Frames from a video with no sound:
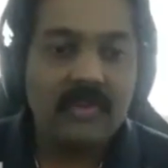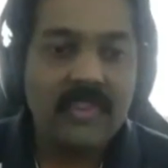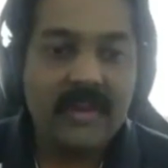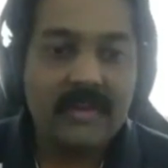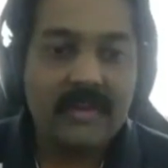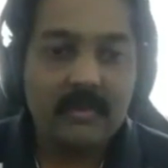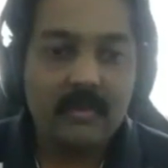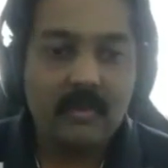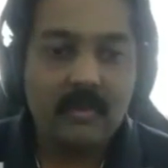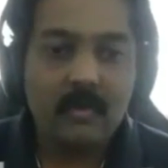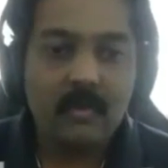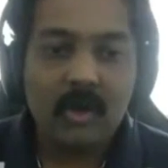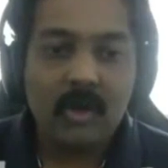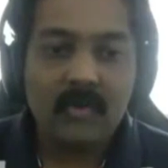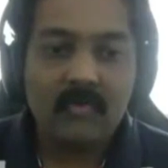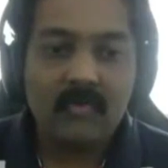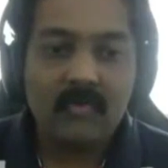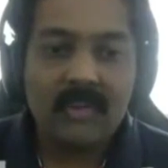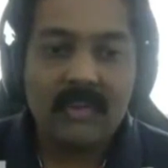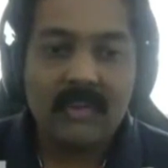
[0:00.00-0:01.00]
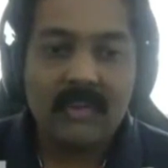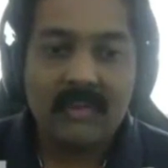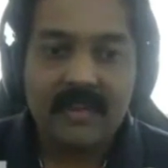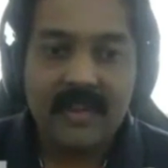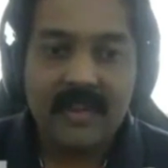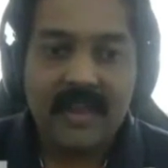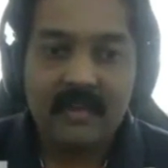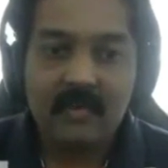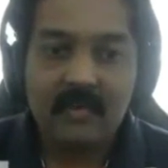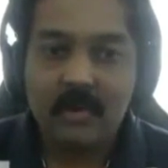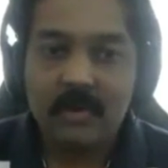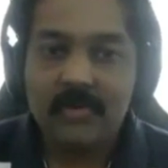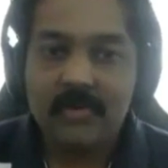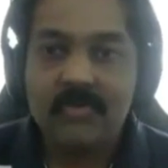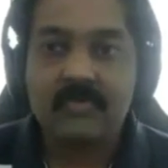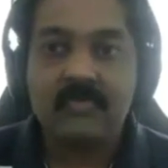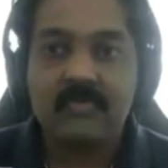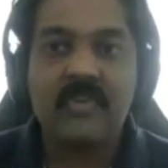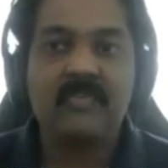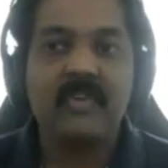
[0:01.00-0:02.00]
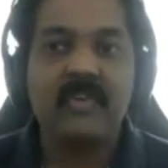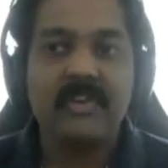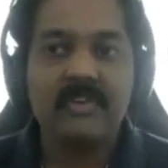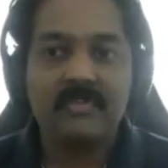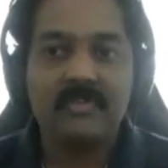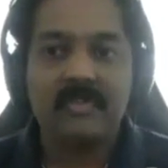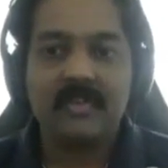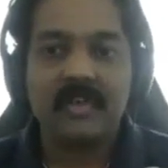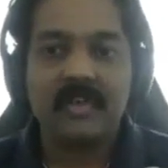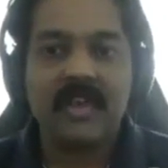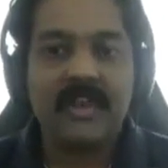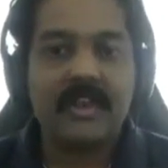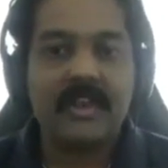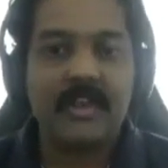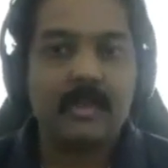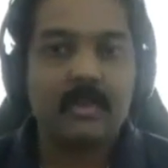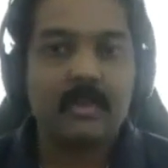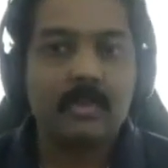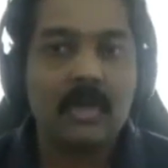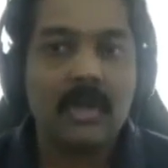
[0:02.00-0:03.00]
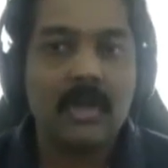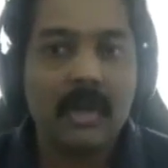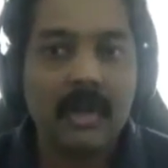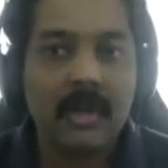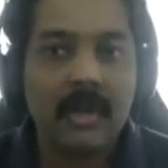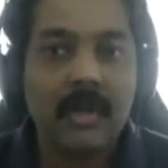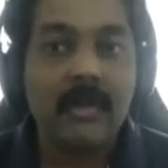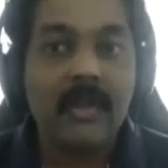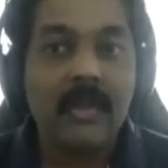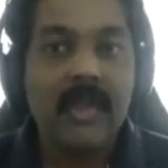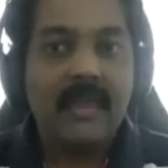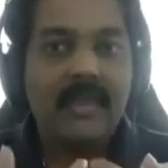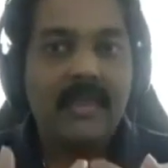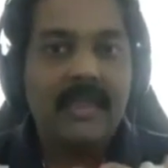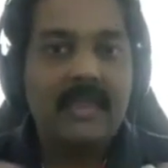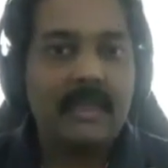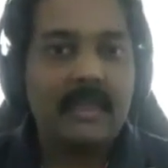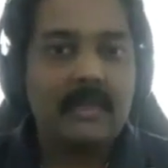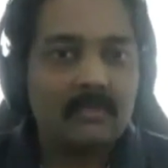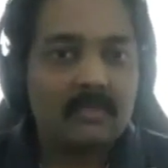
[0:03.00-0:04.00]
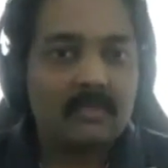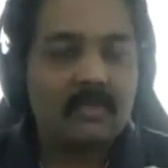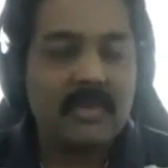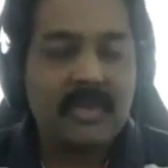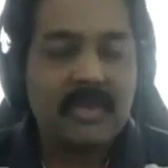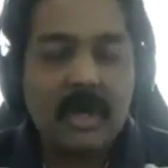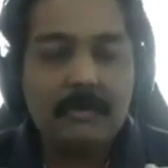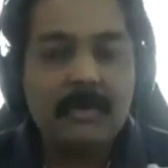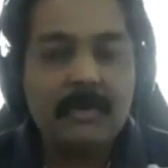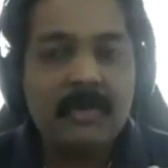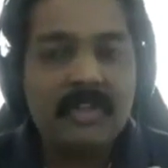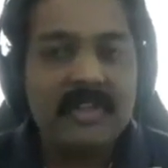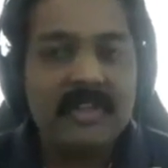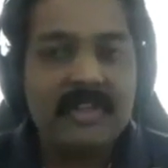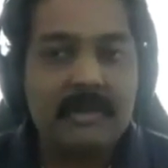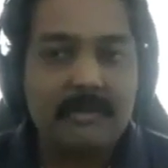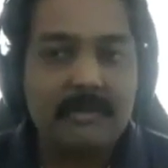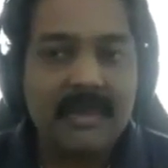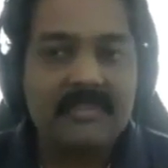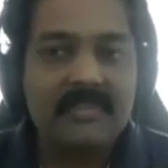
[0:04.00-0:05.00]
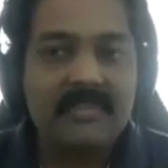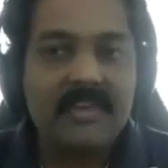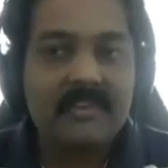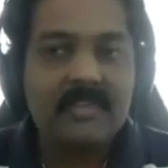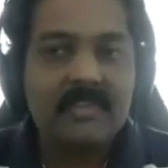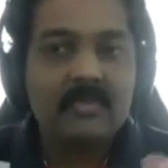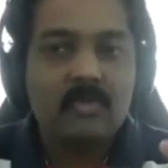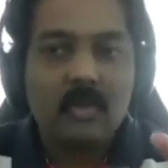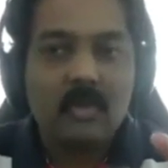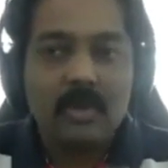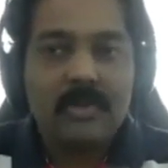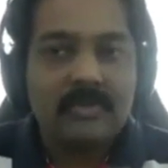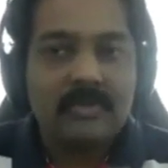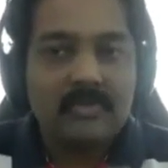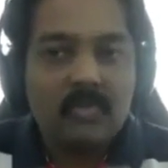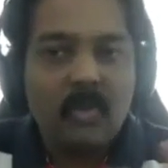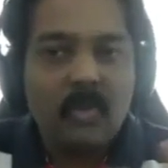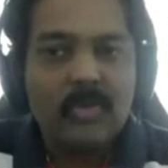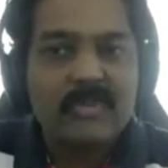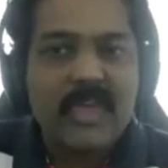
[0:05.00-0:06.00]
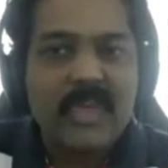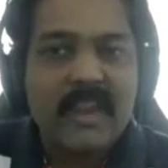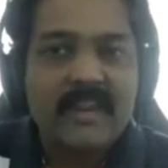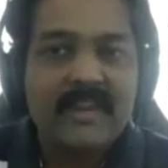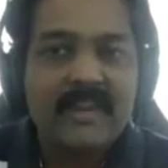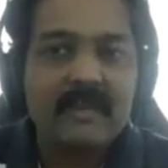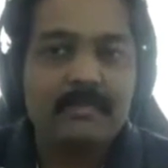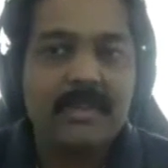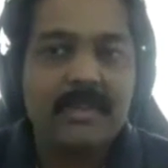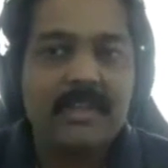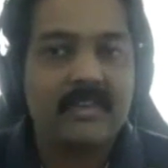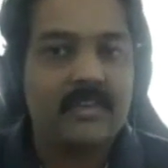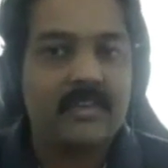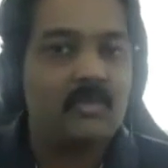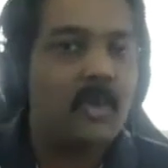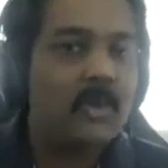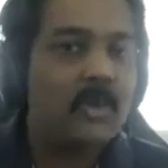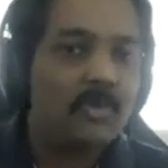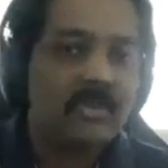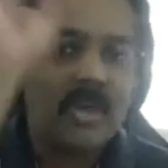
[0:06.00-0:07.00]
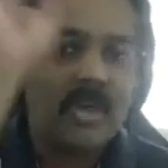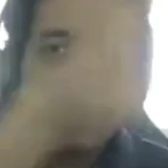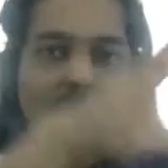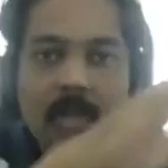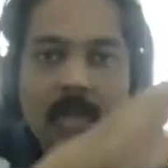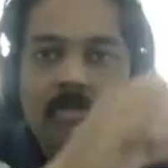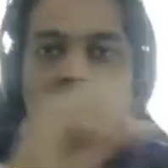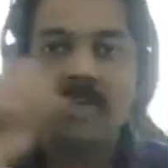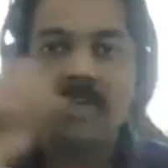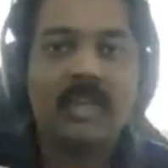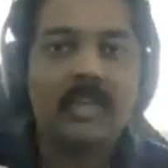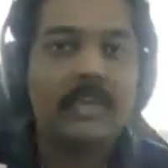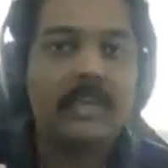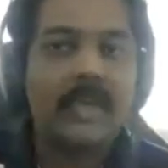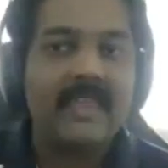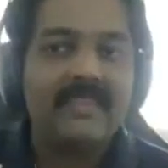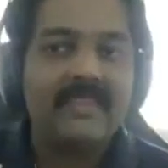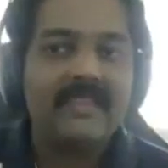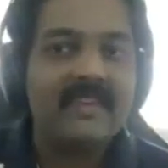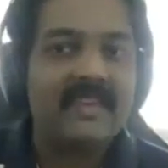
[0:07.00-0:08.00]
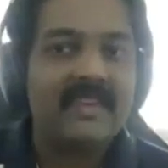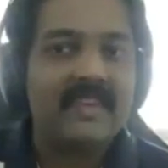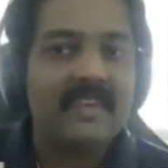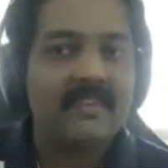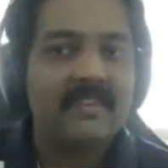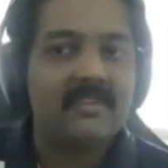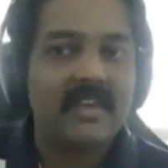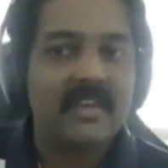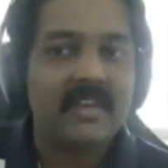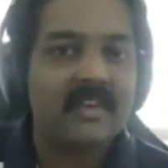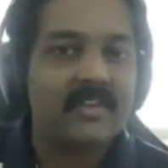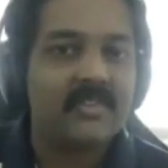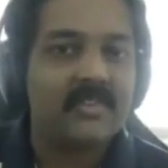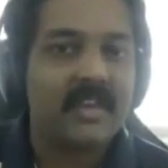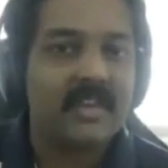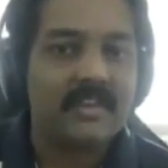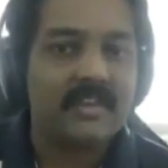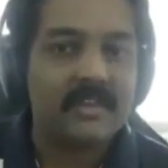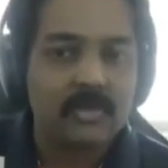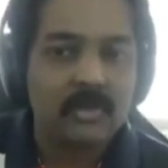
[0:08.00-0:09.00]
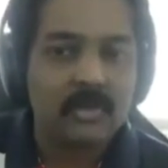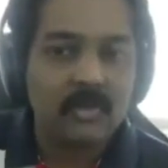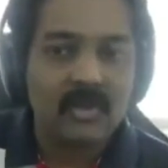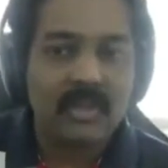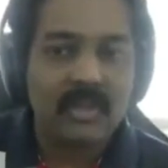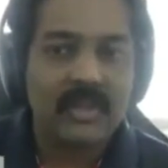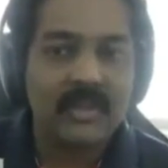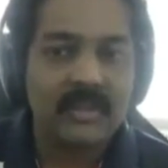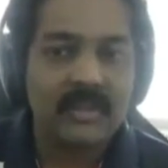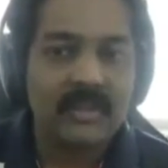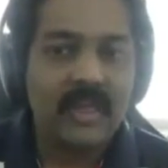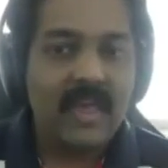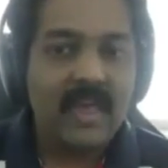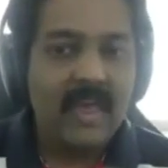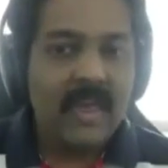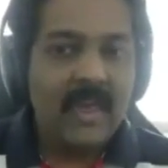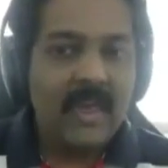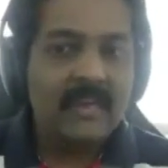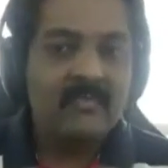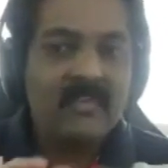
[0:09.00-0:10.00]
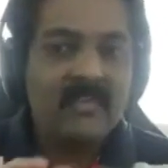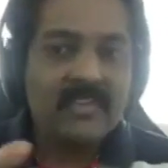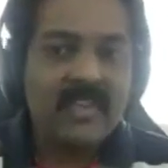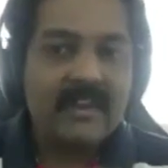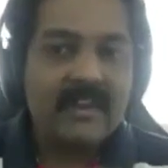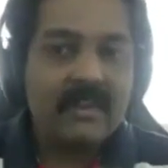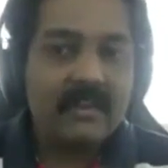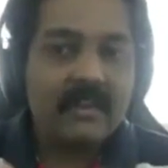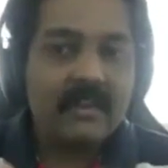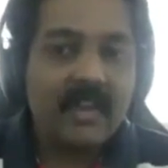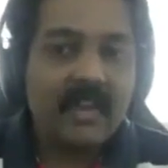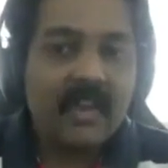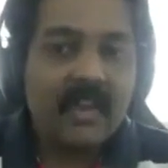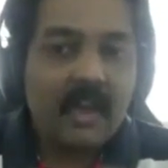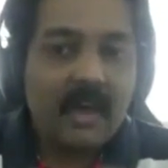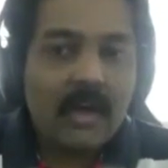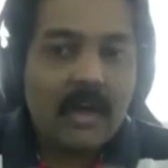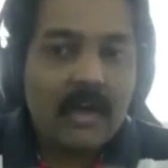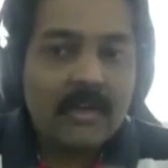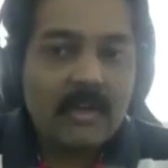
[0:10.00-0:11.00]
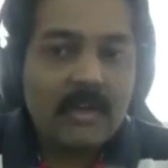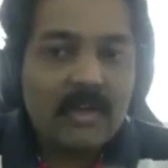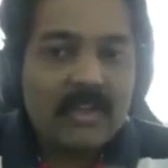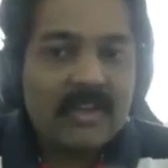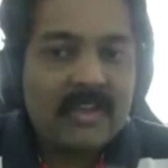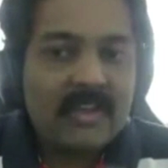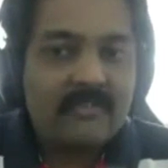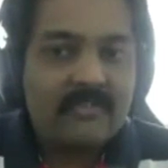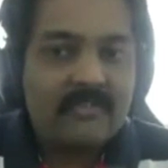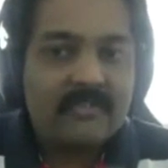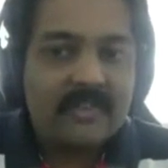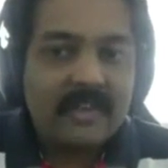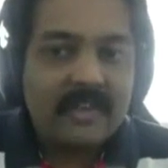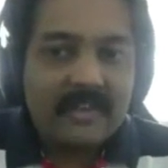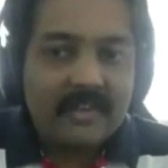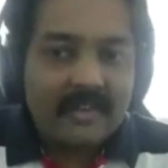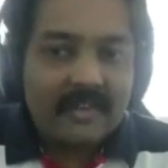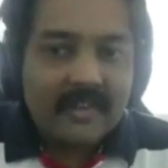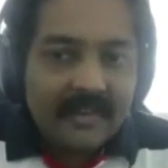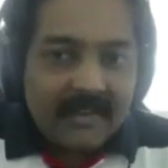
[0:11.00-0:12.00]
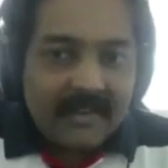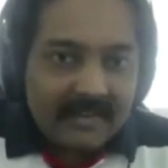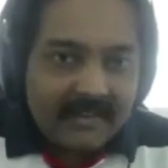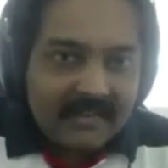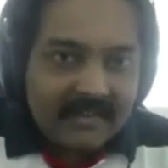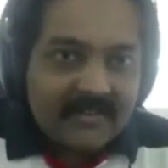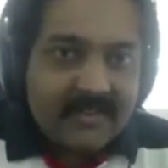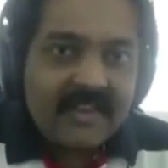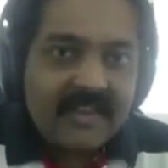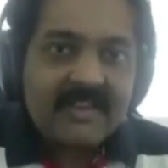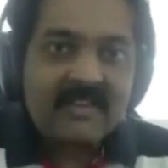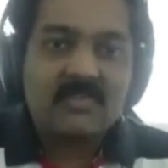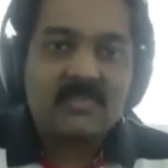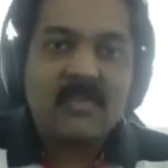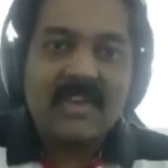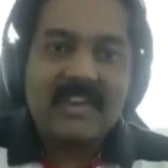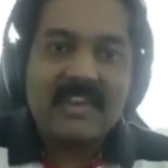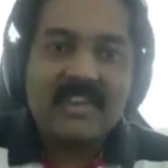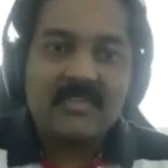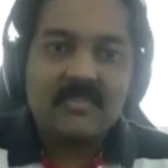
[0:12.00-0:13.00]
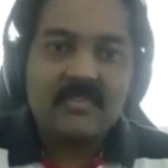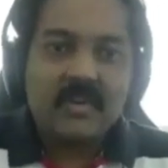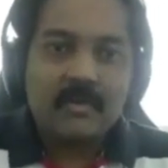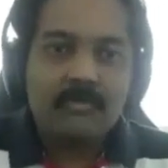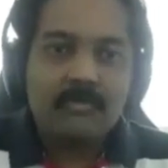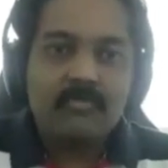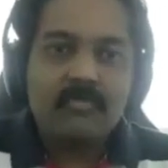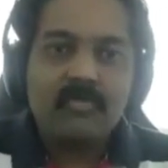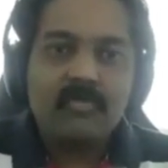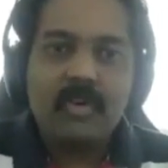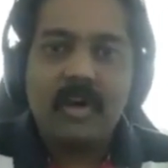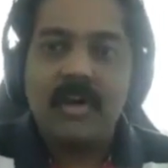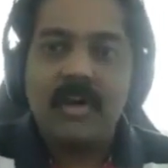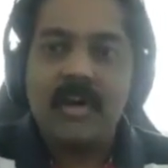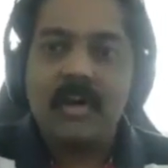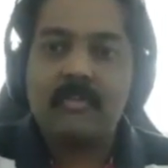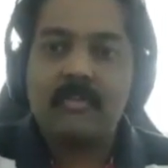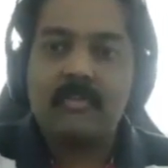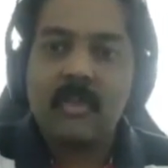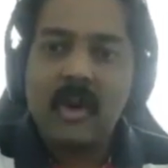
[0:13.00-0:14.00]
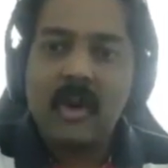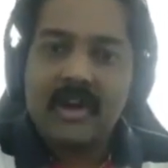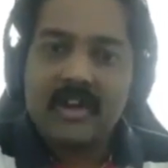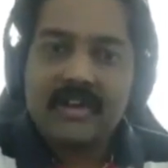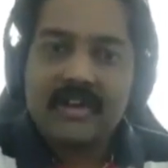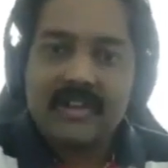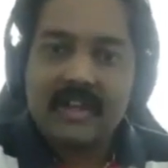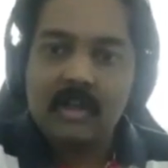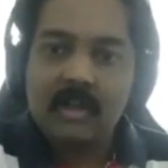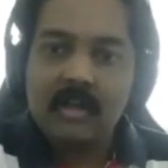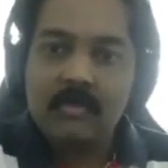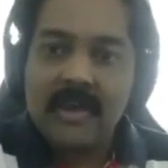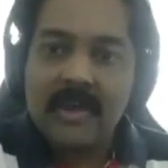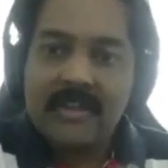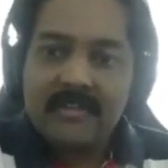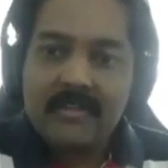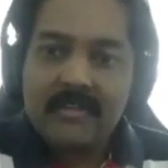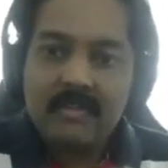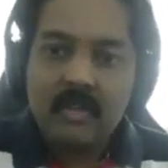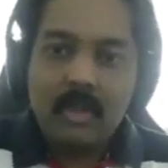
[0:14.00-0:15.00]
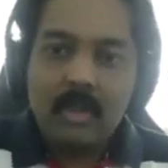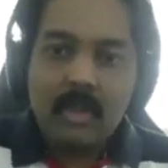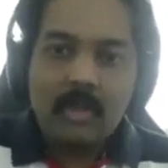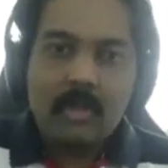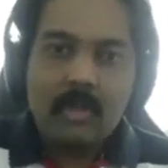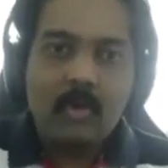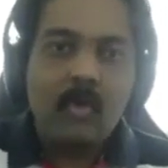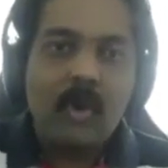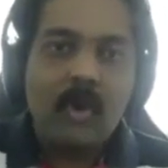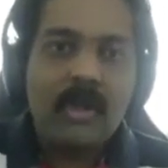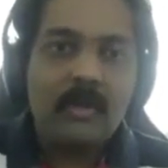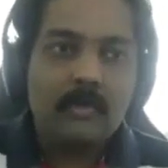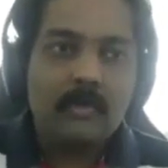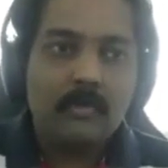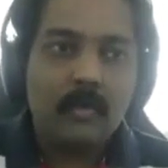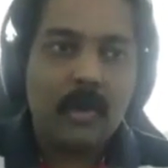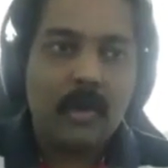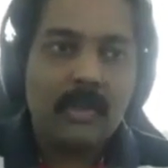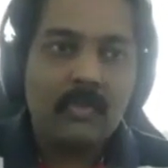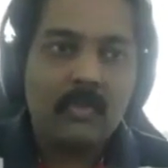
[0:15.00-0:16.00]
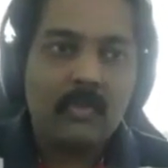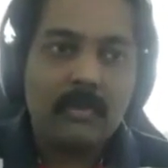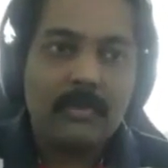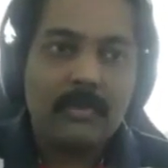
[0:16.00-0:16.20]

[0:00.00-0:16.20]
with that, what we ran was we first ran into we computed image sizes for 4 standard applications. One was a Hello World, NGINX, Redis, and SQLite. And with that, Unikraft size varies from a few hundred kilobytes to 1.1